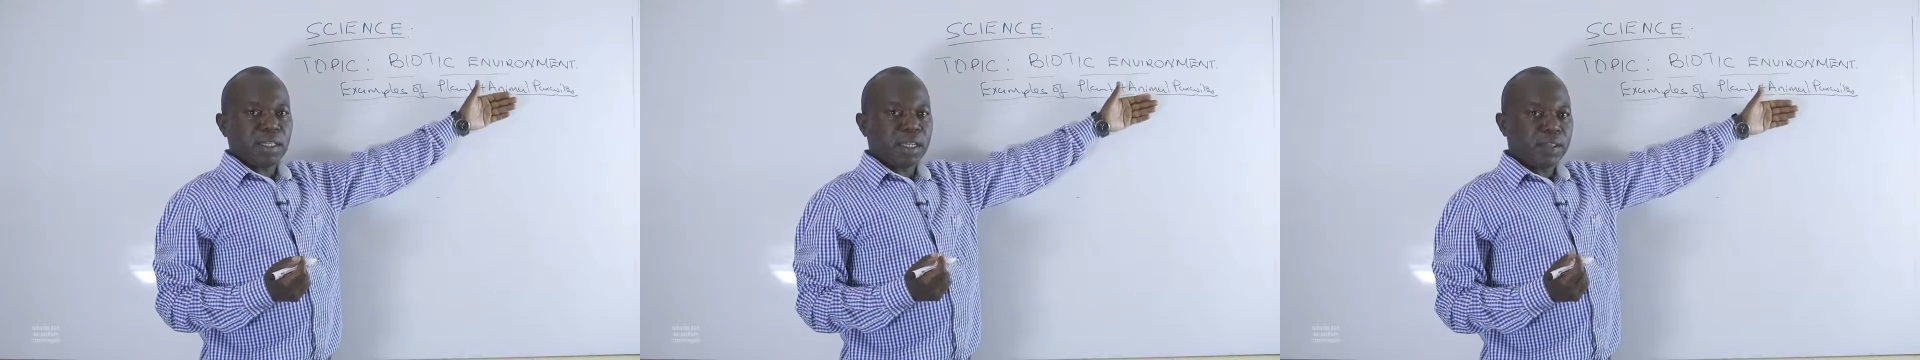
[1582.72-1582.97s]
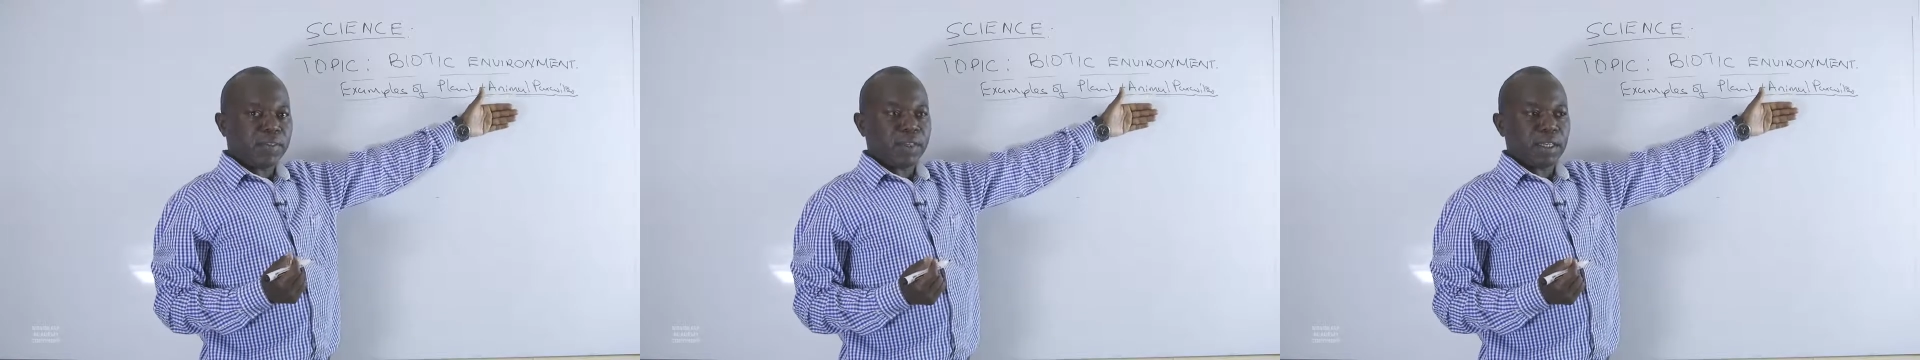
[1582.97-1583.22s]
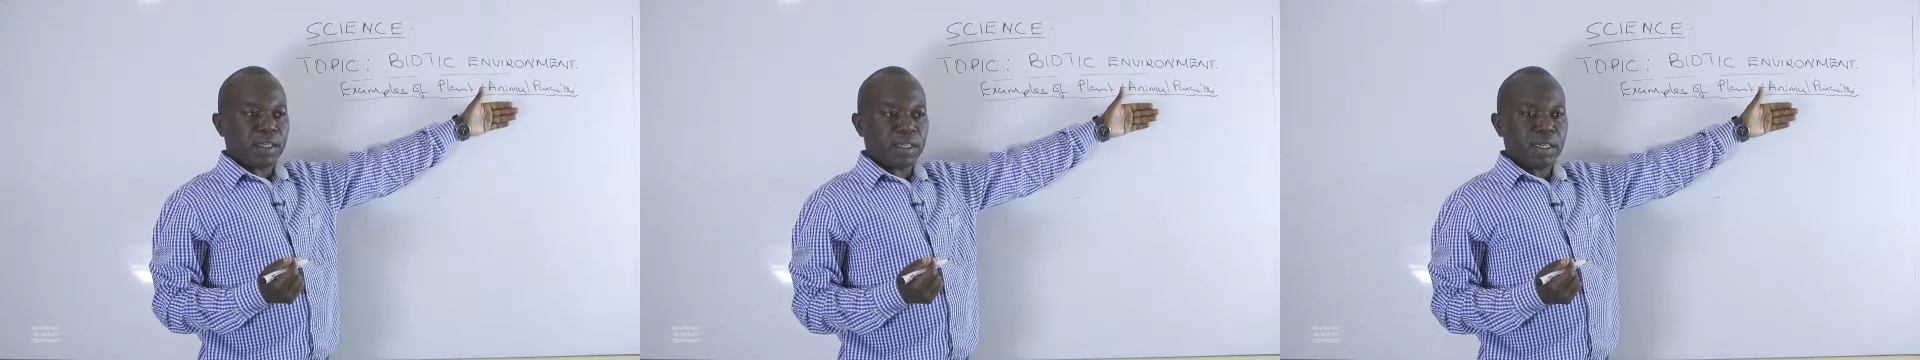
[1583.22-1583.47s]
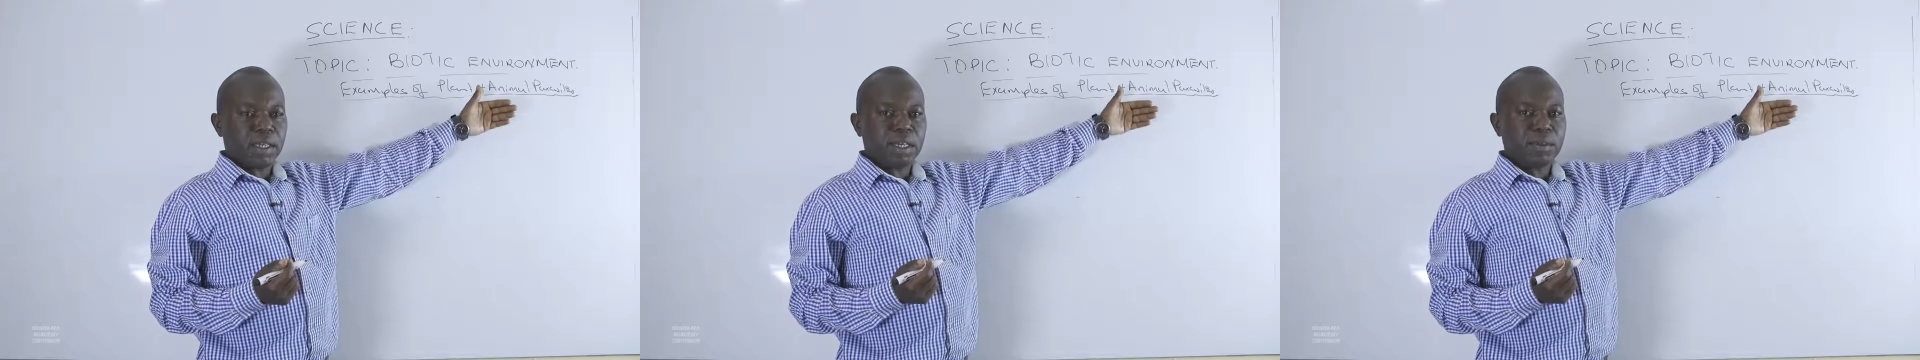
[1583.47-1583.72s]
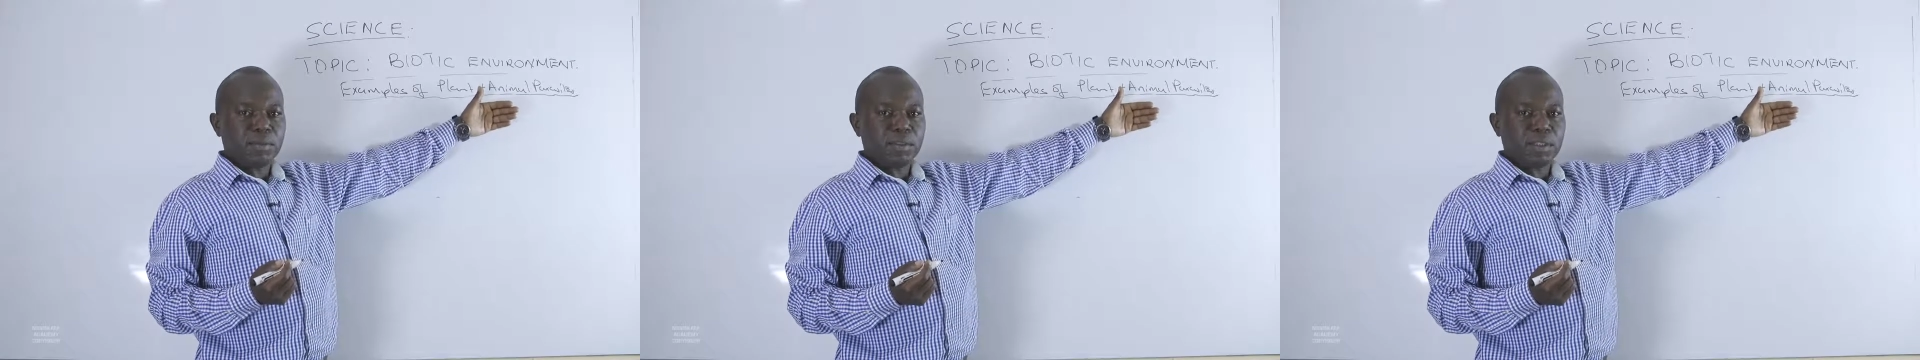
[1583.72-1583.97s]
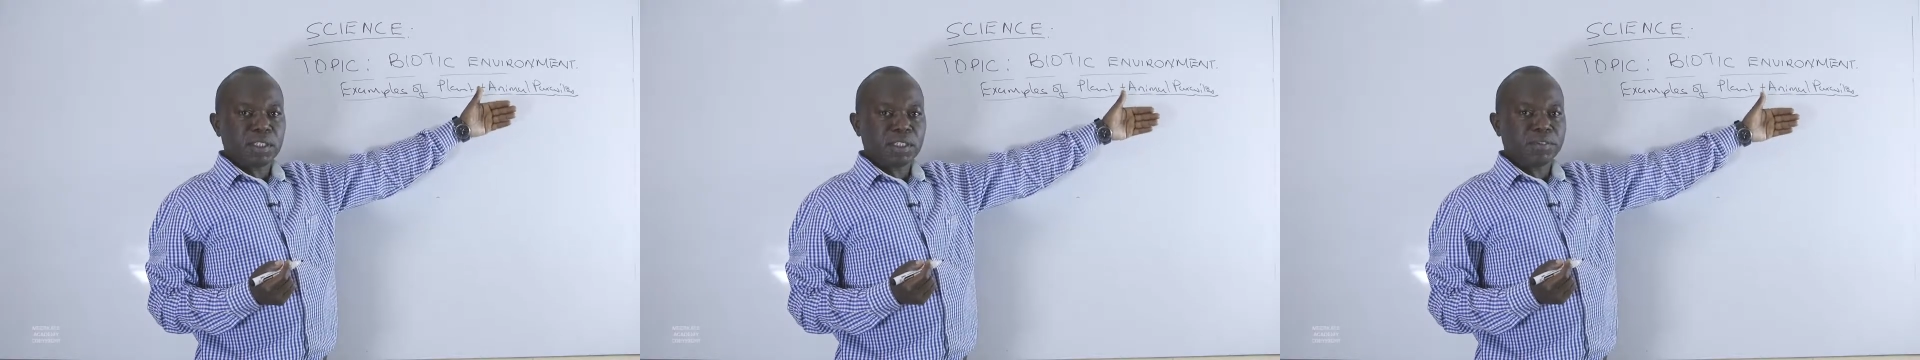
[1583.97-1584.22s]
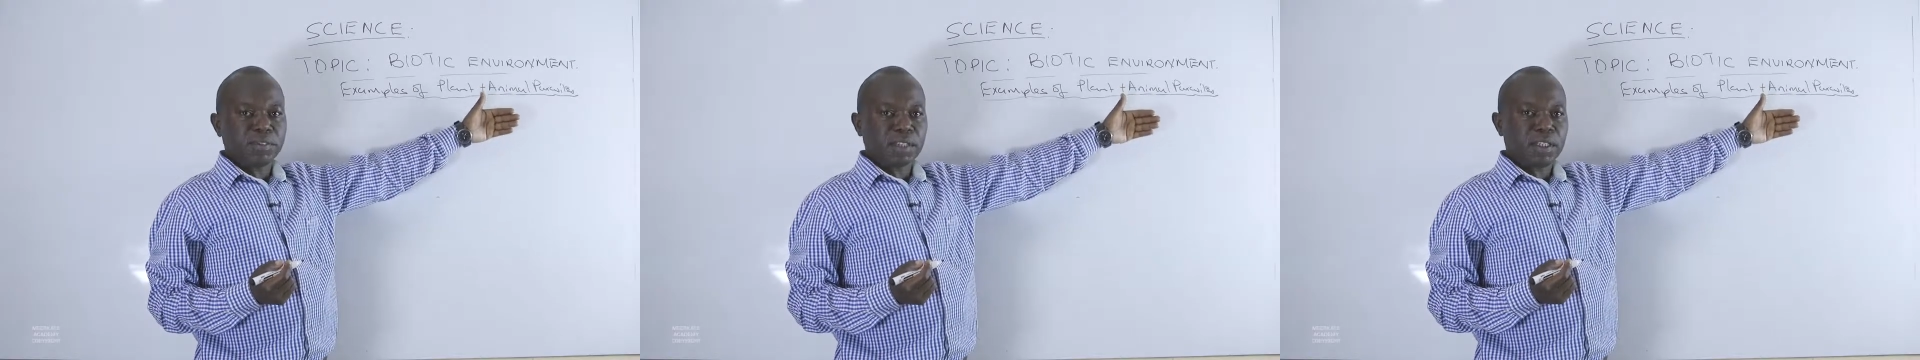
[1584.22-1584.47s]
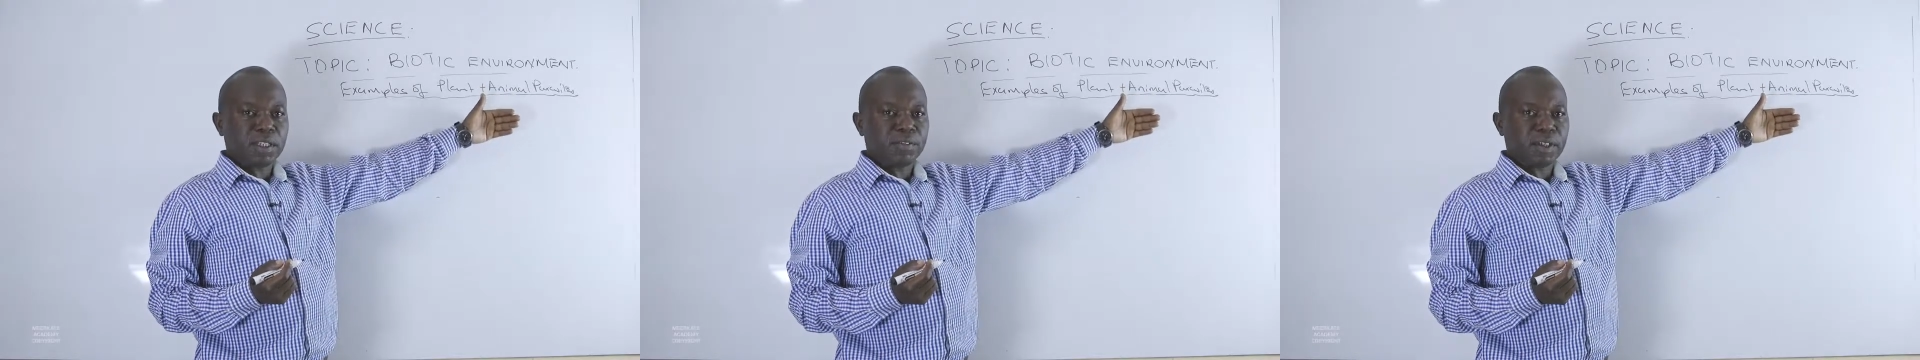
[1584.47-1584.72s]
living, any animal that's
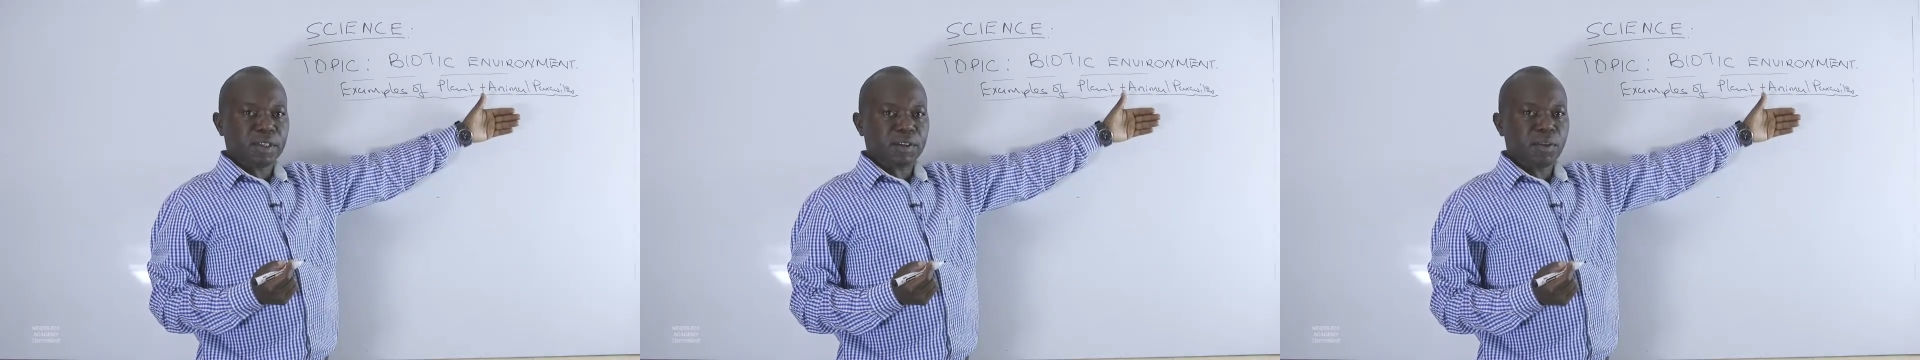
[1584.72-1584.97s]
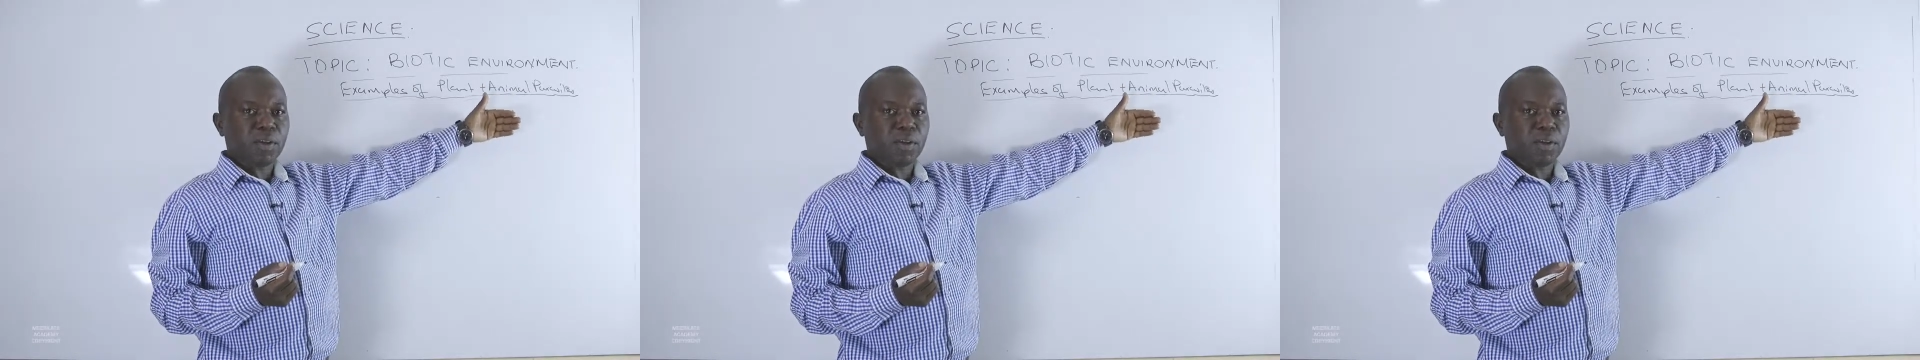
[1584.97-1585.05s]
free living,